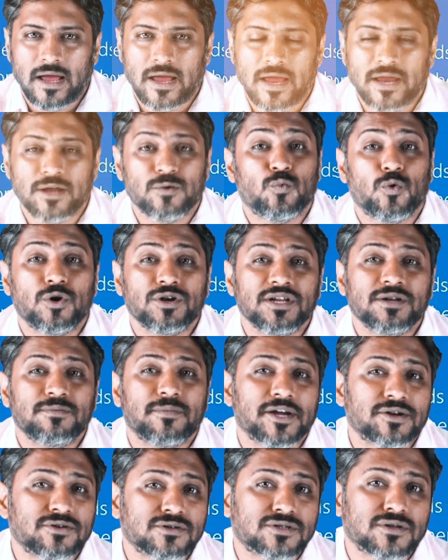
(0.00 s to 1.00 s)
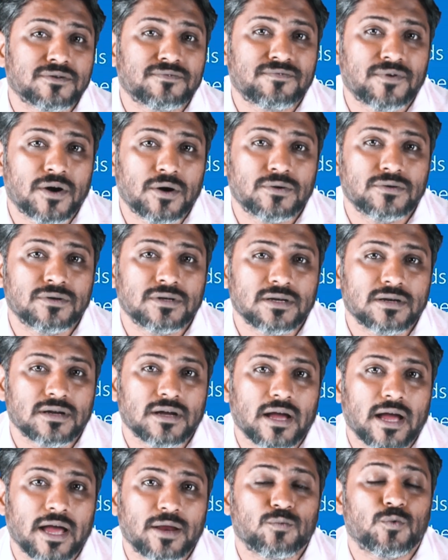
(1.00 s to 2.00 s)
And what did Microsoft found
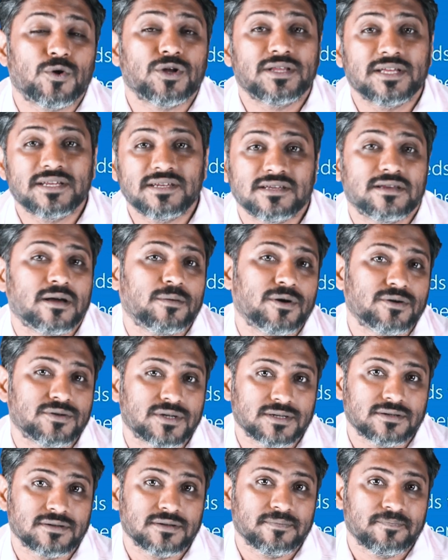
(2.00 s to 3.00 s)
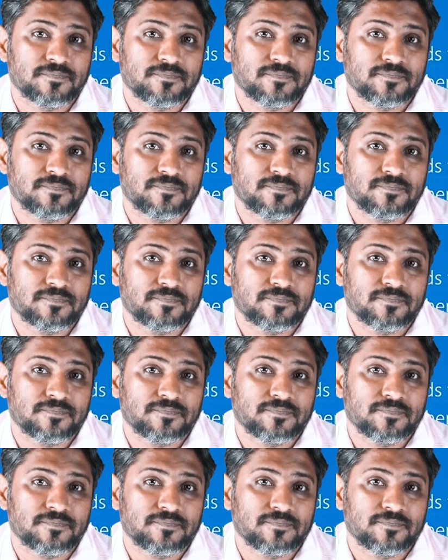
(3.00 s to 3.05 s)
and what they did about it?